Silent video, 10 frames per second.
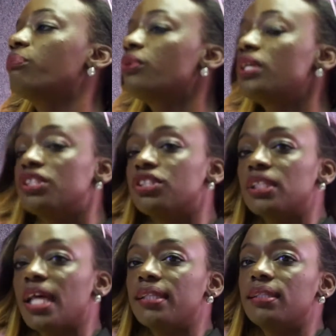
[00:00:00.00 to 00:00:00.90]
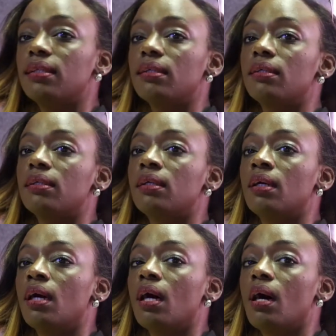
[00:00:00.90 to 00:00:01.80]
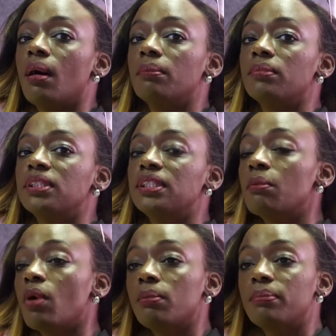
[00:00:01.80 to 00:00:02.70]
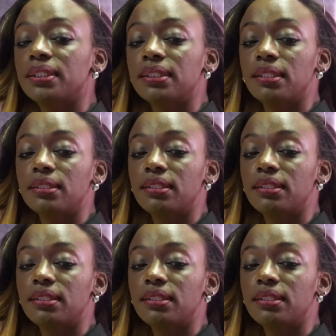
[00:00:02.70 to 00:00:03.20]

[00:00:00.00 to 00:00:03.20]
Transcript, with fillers: preached that the um, Small Business